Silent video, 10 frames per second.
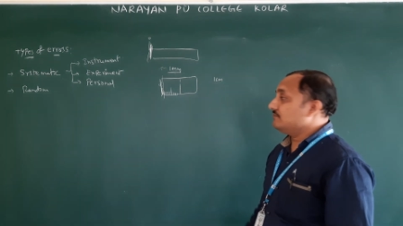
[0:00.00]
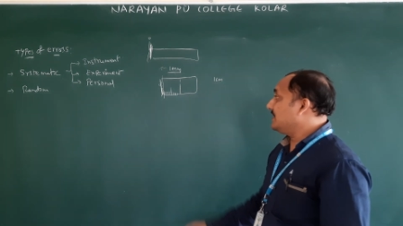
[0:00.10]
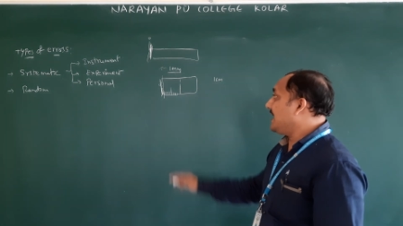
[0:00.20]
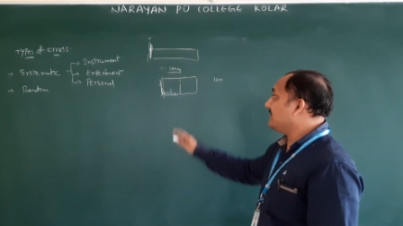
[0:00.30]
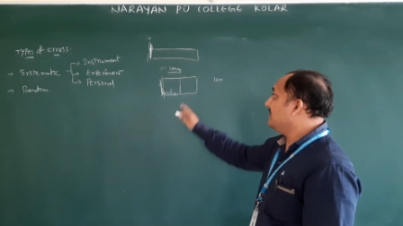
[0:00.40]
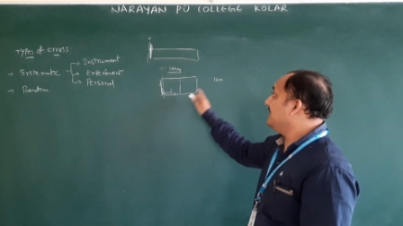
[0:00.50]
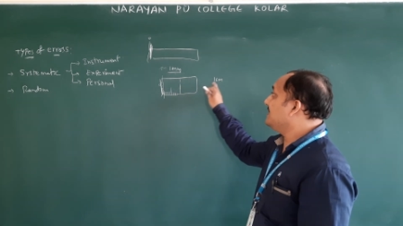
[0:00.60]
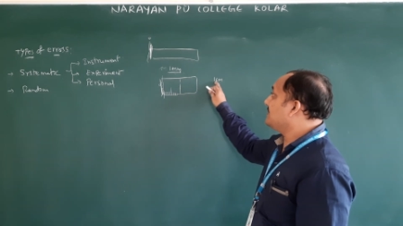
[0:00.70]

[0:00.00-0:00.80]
But actually it is